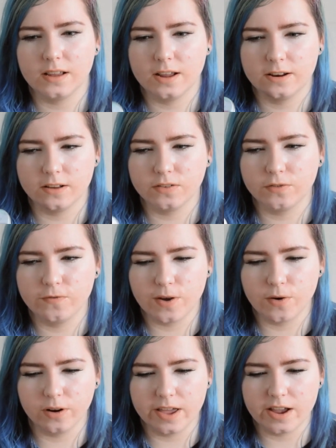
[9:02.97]
It doesn't
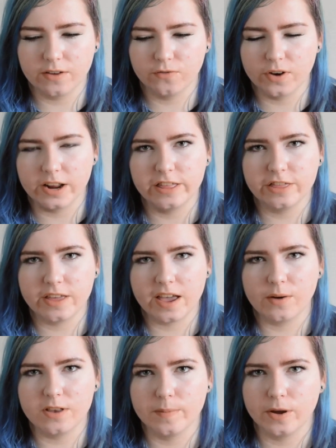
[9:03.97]
feel like really
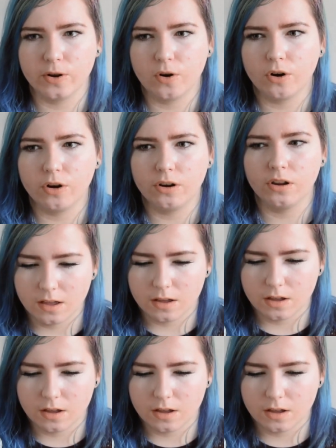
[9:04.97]
thick when you put it on.